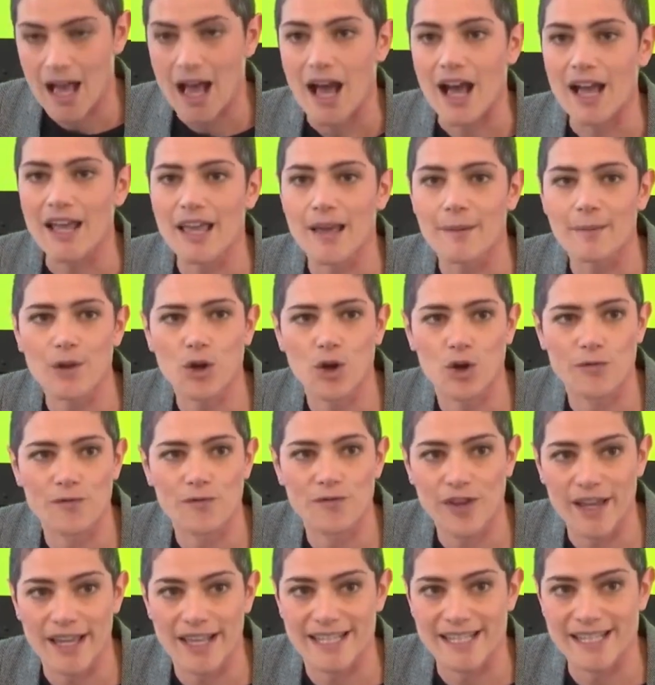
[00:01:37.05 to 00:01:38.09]
I am
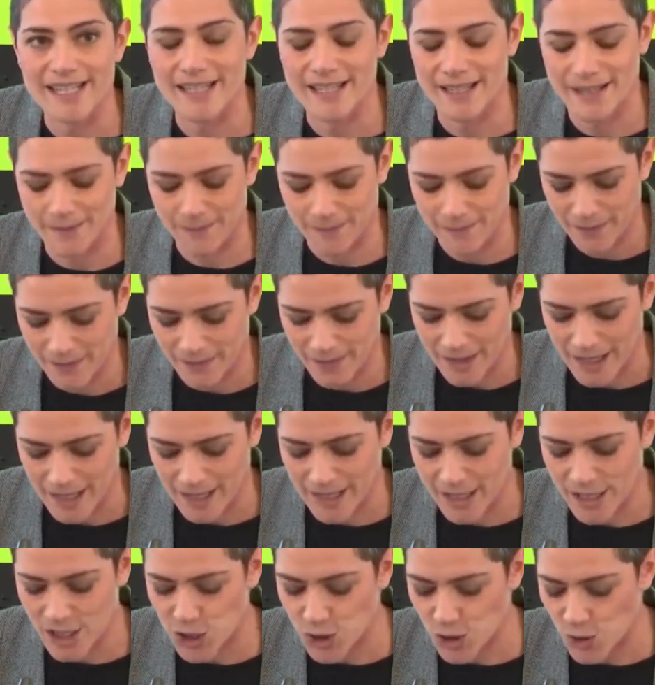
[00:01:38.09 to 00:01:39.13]
convinced that
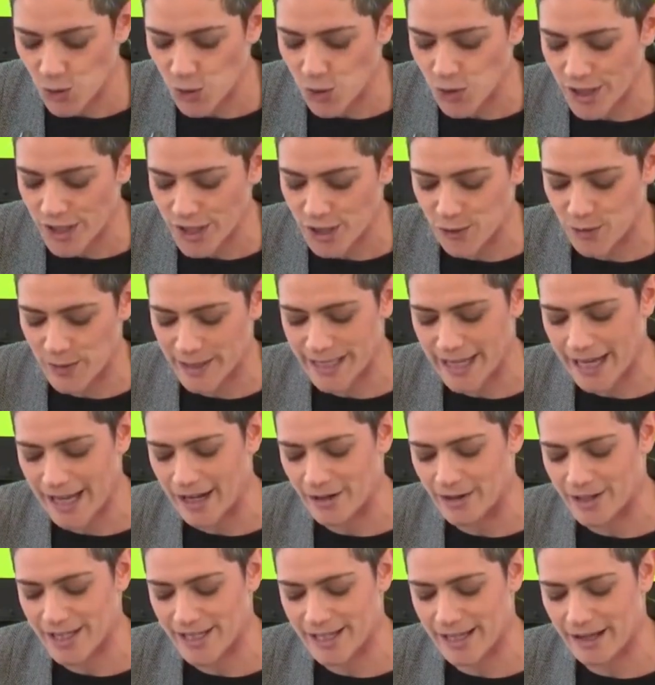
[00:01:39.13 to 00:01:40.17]
the stories we tell
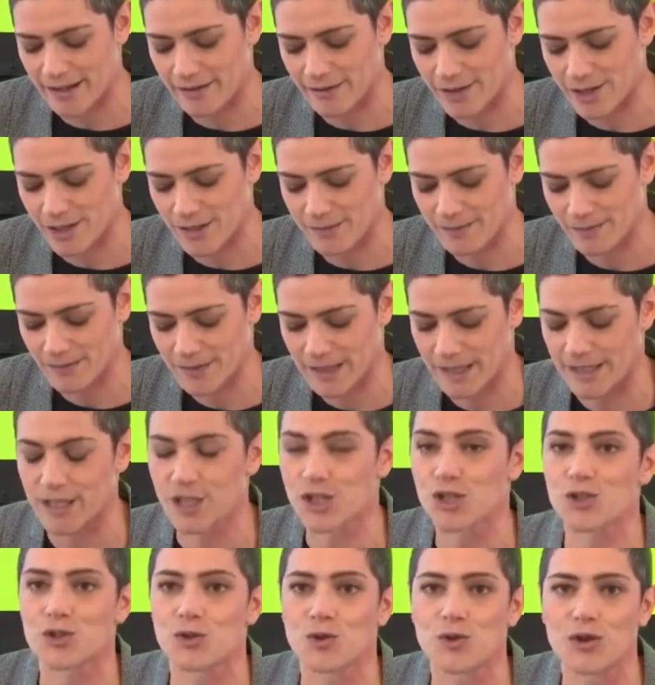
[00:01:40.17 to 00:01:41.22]
ourselves, that the
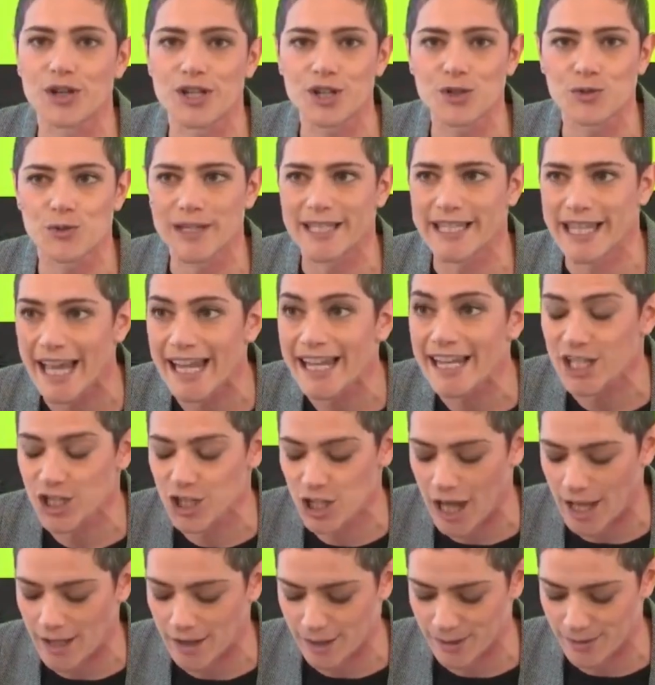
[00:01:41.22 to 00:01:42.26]
stories we tell each
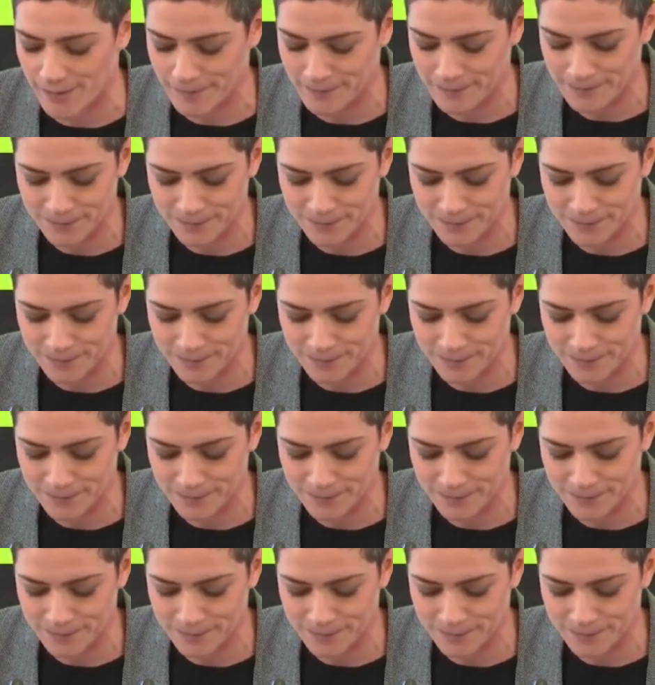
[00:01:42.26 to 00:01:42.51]
other,